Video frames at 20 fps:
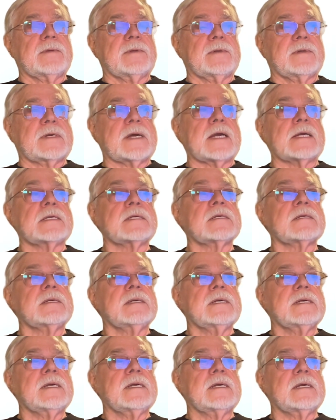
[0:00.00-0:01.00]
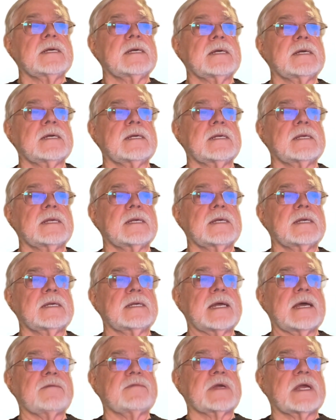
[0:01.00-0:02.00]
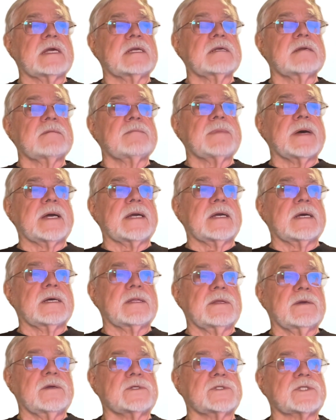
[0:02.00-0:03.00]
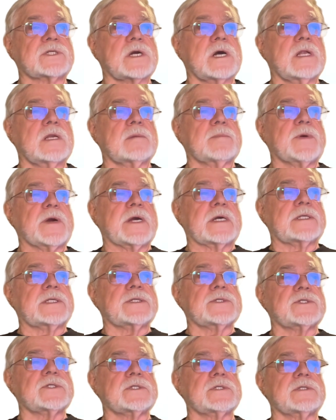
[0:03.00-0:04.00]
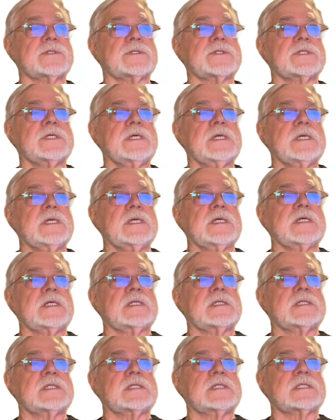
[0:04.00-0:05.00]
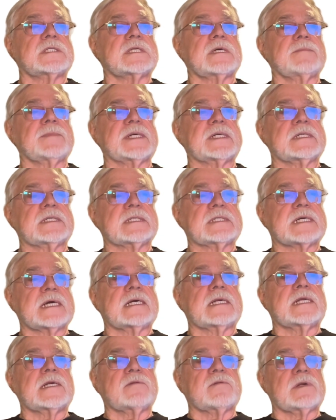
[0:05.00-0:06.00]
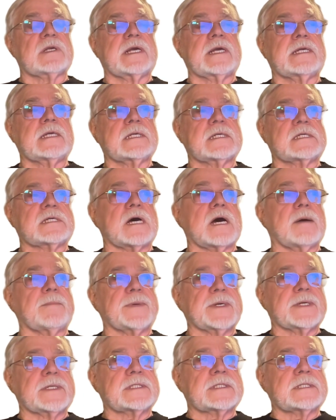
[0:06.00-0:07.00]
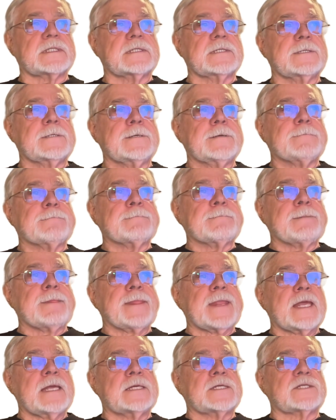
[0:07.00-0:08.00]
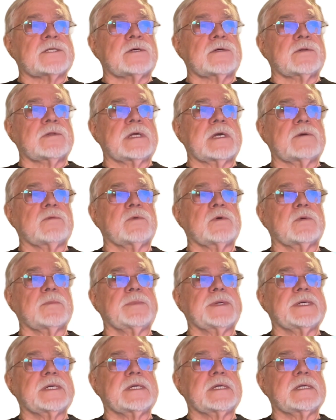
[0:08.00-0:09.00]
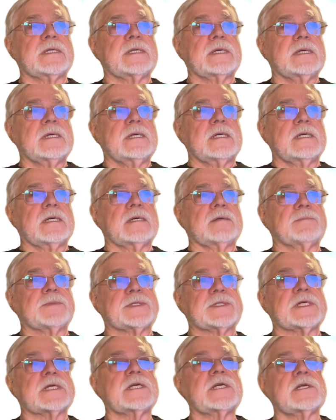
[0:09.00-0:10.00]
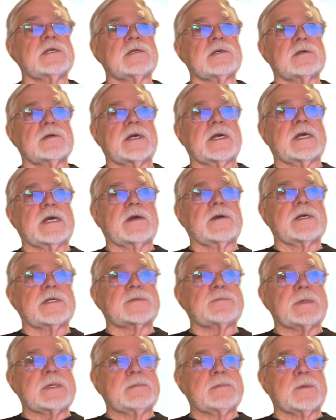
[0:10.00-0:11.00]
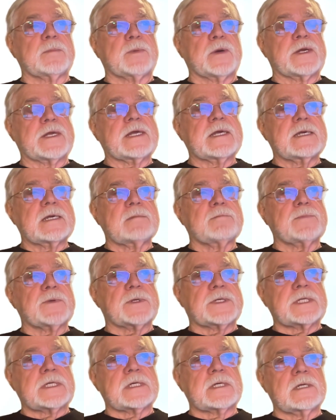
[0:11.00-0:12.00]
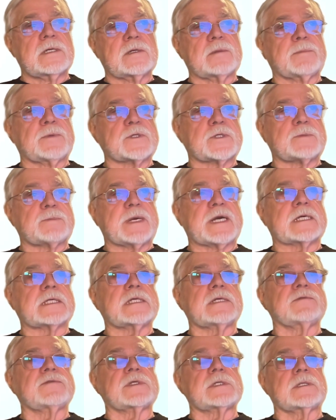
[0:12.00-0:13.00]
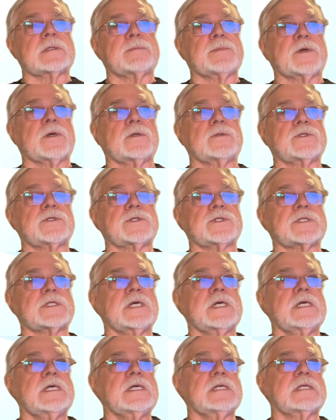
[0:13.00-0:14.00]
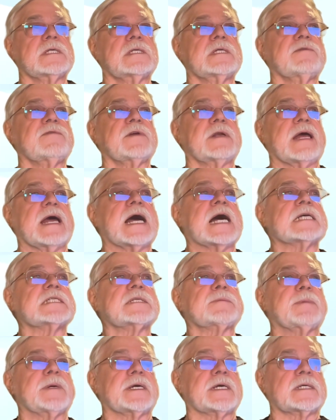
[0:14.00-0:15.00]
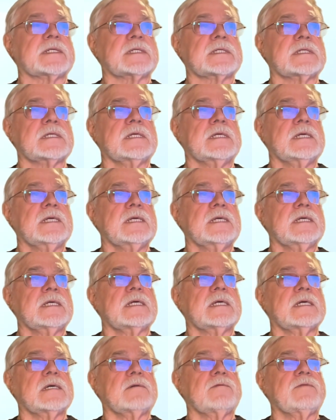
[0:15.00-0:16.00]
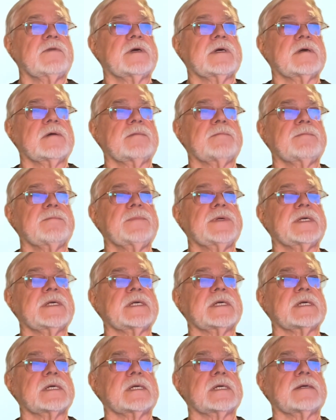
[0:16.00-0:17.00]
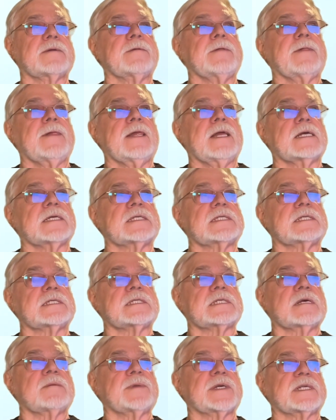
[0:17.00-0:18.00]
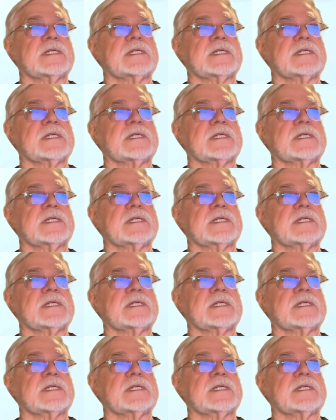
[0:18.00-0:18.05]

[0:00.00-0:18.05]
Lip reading: guided and navigated by other scholar practitioners in systemic designing related topics. So there will be particular areas, people bringing in particular perspectives and approaches to different aspects of being systemic